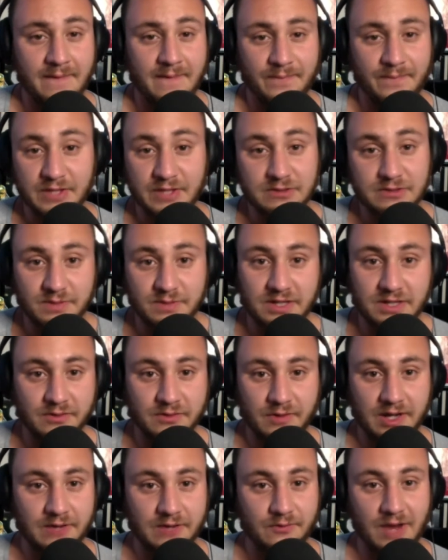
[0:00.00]
this would be a
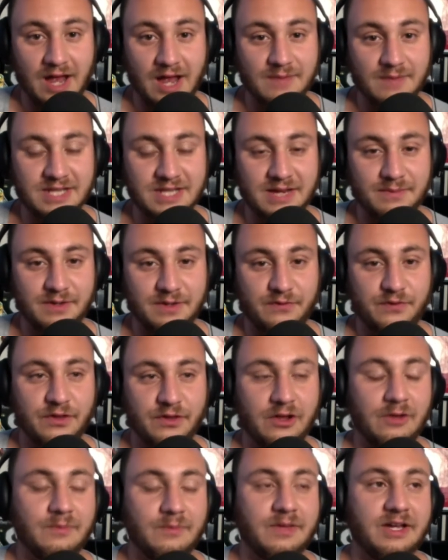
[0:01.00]
great Rob Zombie
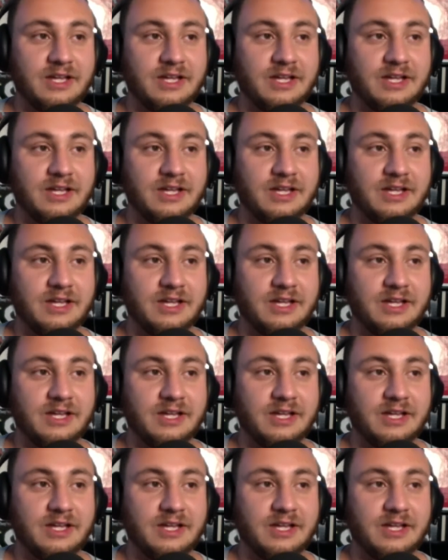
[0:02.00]
film.